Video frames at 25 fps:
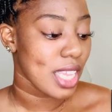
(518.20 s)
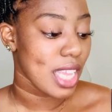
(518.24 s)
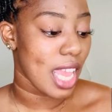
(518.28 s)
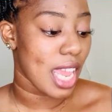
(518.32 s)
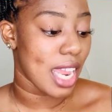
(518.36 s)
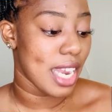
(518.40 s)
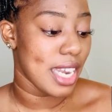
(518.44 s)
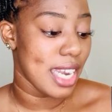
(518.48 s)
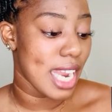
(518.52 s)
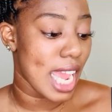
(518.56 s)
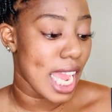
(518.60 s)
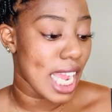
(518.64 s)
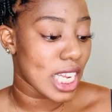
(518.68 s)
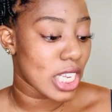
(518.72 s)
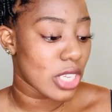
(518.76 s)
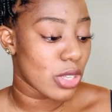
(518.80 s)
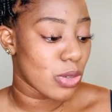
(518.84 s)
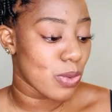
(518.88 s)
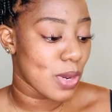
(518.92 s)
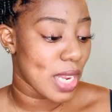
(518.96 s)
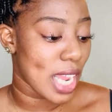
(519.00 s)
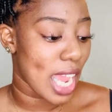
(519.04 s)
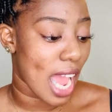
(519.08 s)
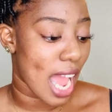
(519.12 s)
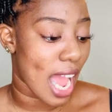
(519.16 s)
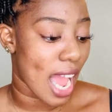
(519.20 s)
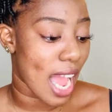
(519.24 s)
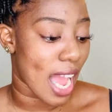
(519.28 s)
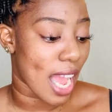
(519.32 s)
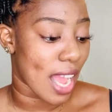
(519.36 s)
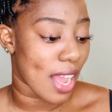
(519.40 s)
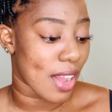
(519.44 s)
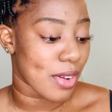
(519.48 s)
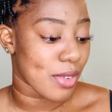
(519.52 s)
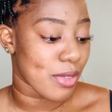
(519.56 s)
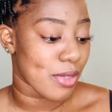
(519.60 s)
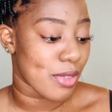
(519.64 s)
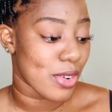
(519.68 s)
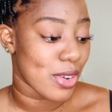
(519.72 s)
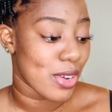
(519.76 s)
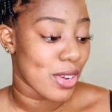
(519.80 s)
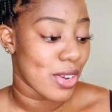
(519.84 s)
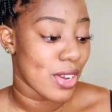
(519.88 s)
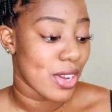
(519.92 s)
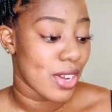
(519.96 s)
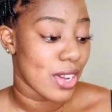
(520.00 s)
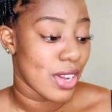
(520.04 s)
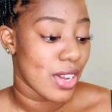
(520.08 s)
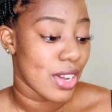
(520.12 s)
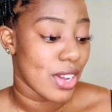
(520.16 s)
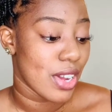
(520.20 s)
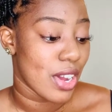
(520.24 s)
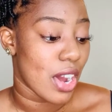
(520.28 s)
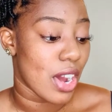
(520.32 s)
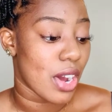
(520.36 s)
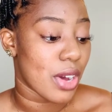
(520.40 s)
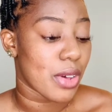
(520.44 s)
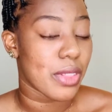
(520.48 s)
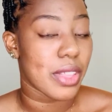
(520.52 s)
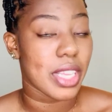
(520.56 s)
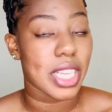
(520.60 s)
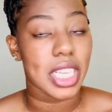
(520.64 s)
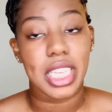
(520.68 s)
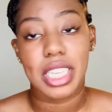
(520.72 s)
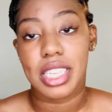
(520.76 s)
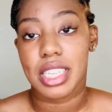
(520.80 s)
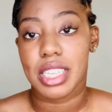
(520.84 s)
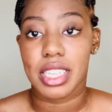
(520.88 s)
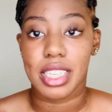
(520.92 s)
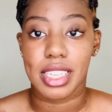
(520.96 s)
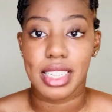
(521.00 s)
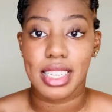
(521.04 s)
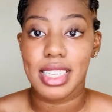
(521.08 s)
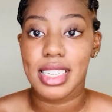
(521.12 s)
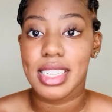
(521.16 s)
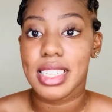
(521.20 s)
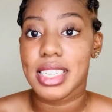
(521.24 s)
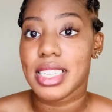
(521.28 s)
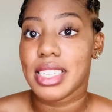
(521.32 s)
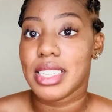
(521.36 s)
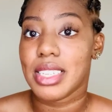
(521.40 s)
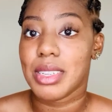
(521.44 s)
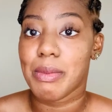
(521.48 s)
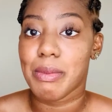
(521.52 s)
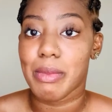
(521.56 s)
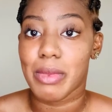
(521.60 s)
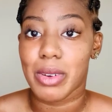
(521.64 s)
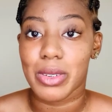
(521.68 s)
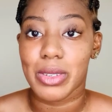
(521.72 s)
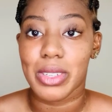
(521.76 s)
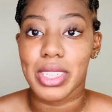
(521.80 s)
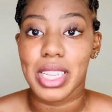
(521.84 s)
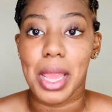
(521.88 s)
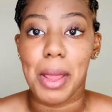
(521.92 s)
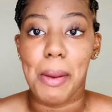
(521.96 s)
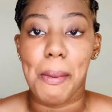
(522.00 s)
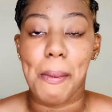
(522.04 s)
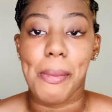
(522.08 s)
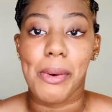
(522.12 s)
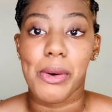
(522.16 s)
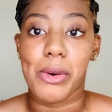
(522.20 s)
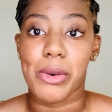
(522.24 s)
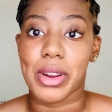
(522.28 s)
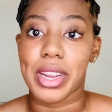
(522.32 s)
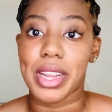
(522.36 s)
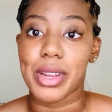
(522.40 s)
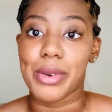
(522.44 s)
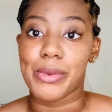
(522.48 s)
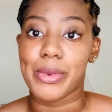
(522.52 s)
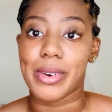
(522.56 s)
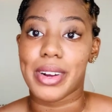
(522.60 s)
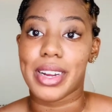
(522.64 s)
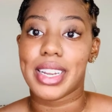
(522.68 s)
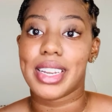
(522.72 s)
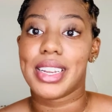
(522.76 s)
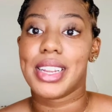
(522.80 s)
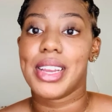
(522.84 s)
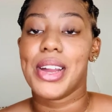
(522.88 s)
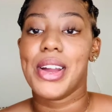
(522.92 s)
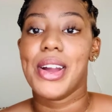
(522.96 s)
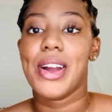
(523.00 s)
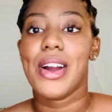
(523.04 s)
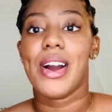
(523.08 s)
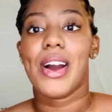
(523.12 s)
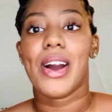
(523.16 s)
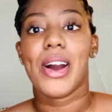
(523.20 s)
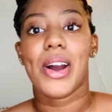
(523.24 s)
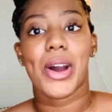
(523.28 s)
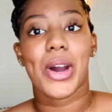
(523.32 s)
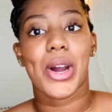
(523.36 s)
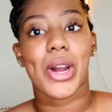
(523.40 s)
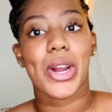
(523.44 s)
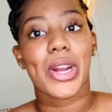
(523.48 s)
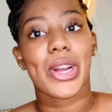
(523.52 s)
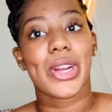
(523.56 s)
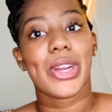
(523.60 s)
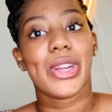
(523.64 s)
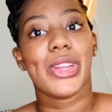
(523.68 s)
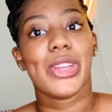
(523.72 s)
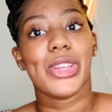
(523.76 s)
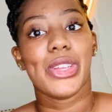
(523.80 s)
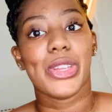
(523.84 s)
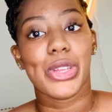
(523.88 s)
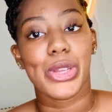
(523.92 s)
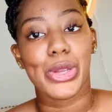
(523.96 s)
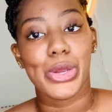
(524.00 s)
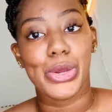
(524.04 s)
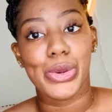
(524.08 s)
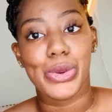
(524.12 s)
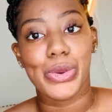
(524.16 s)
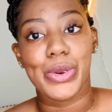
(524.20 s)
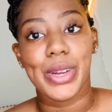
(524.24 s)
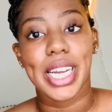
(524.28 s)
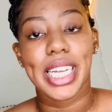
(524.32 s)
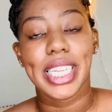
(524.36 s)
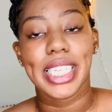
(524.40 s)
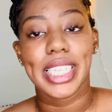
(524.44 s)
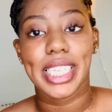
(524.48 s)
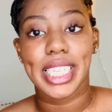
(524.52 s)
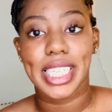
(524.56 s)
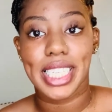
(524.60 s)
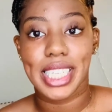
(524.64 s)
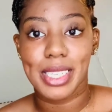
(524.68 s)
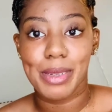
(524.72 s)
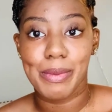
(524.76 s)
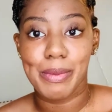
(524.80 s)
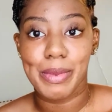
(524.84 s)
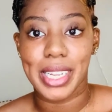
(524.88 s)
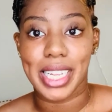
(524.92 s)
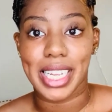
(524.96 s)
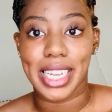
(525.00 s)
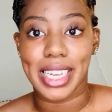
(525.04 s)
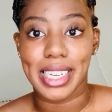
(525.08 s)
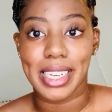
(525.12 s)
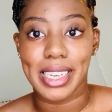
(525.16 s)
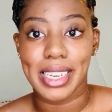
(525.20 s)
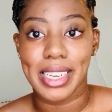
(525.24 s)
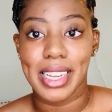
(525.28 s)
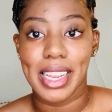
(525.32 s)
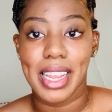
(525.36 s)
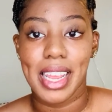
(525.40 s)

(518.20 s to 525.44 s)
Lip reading: Next we have, this is the most important one. Are you disciplined?